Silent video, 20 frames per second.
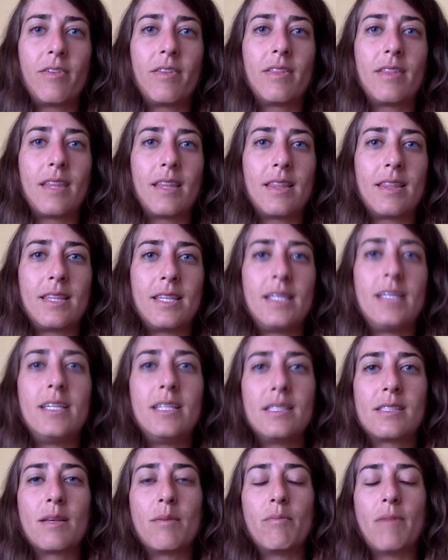that
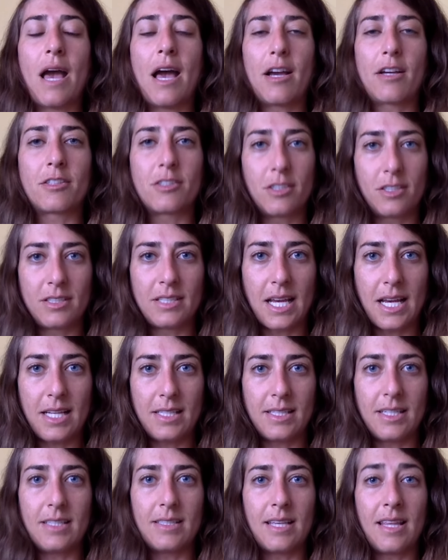these
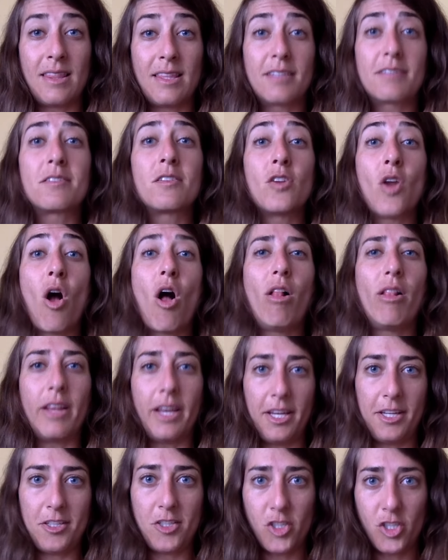exercises and this
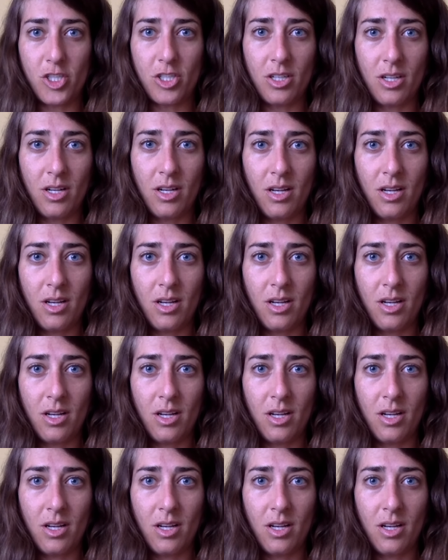knowledge,